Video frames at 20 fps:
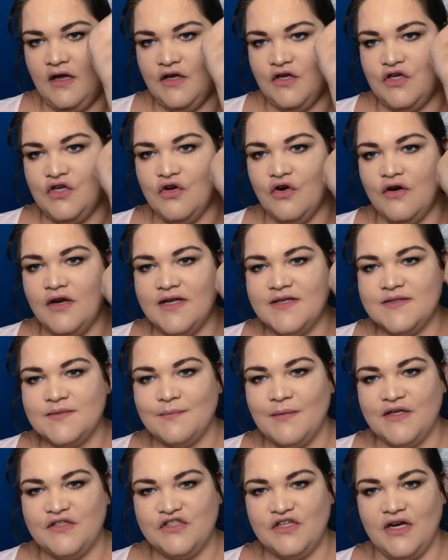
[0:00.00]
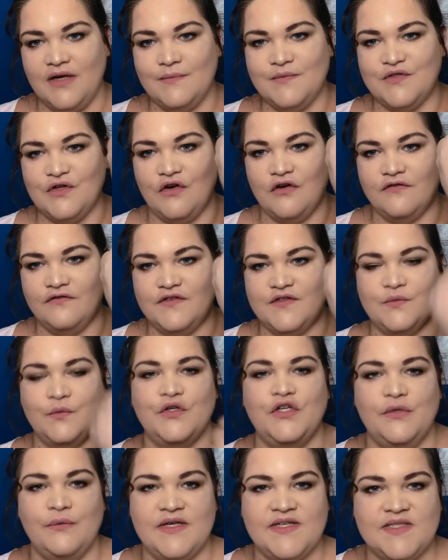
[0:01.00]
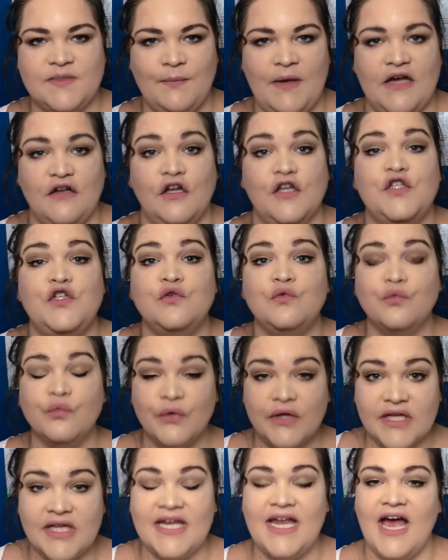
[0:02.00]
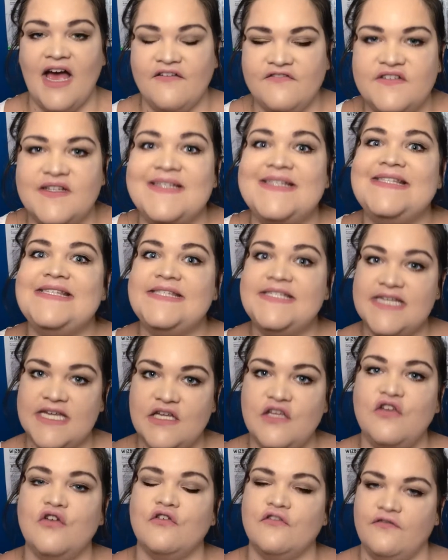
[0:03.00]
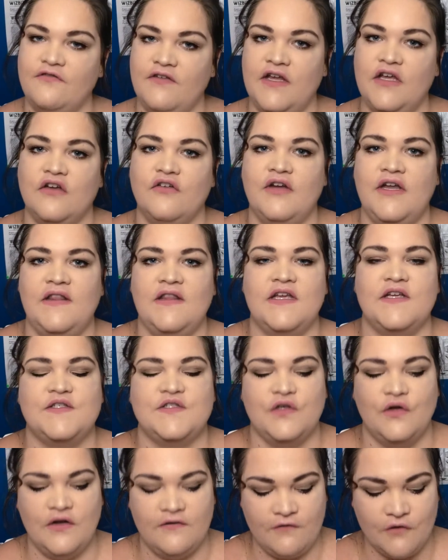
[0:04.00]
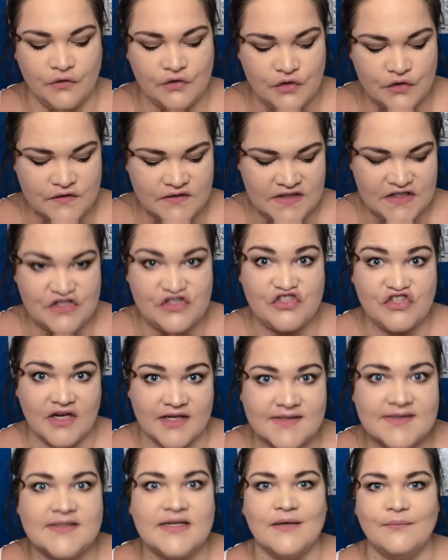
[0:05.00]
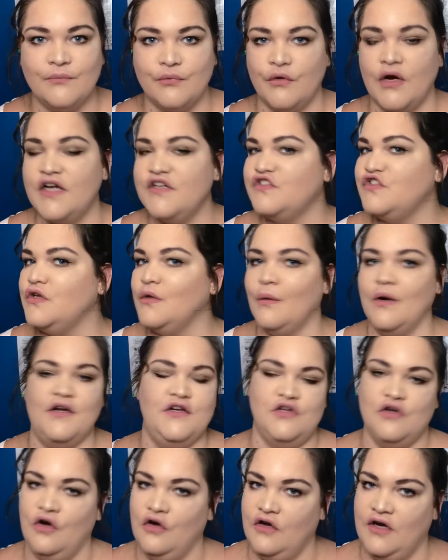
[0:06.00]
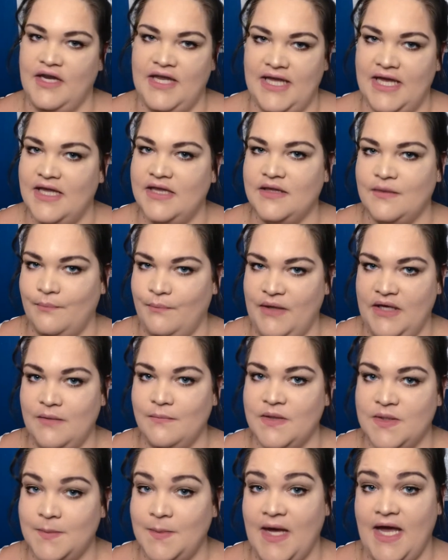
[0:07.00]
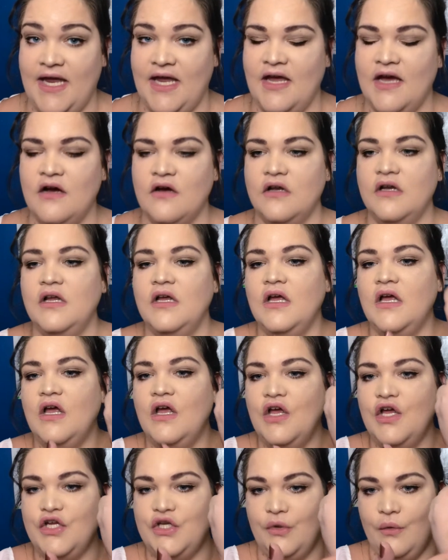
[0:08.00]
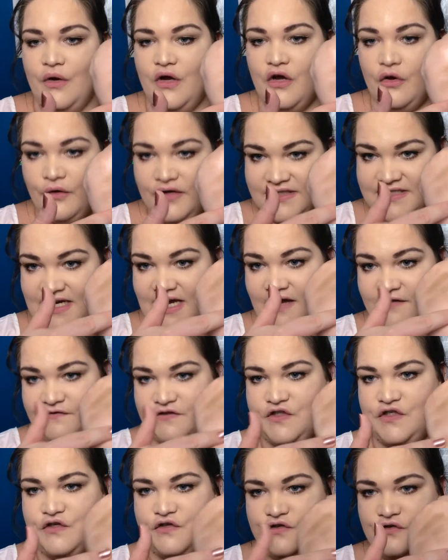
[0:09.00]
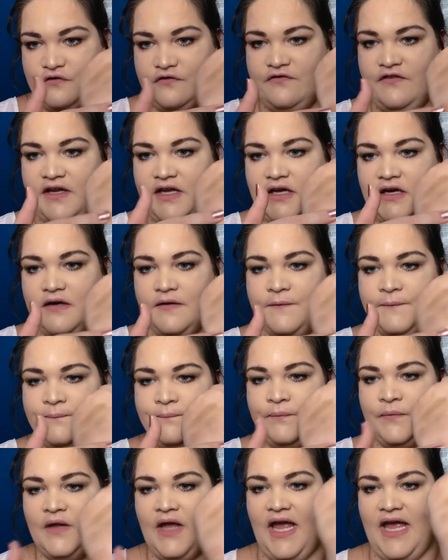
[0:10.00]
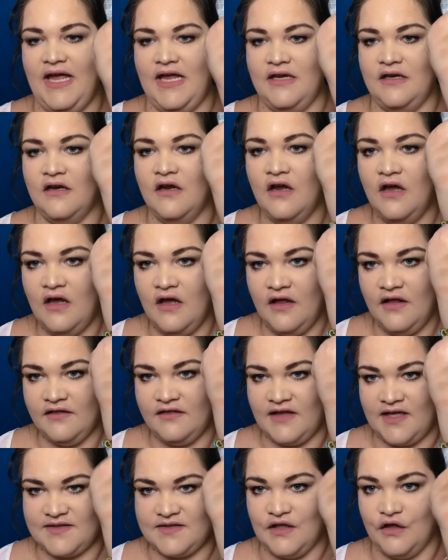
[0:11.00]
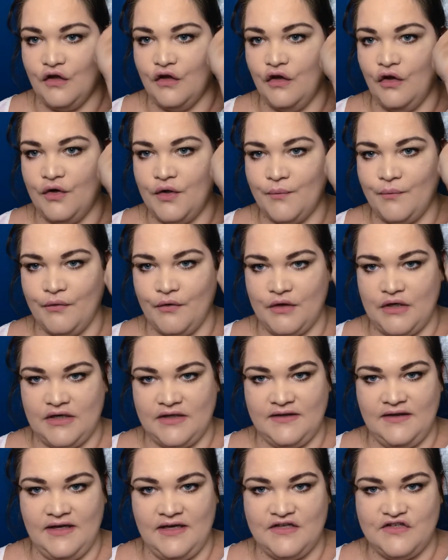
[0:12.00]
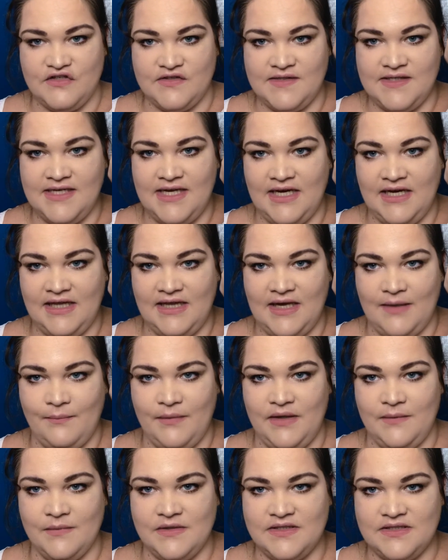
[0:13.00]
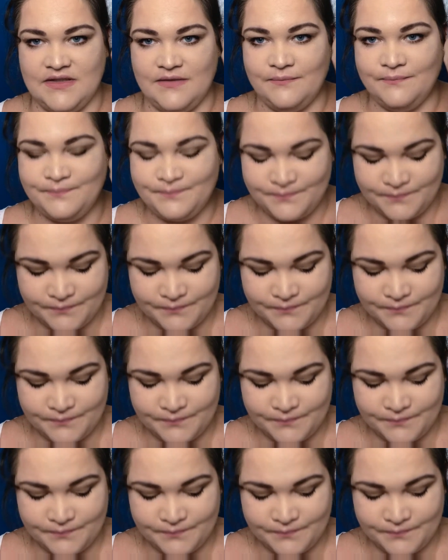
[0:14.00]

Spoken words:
not as much comes off as what you expect. Like you really have to dig your finger in there. So if you're using just a brush, you are not going to get the pigment payout. You're going to have to use your finger, and that's a lot of product there just to get it that pigmented.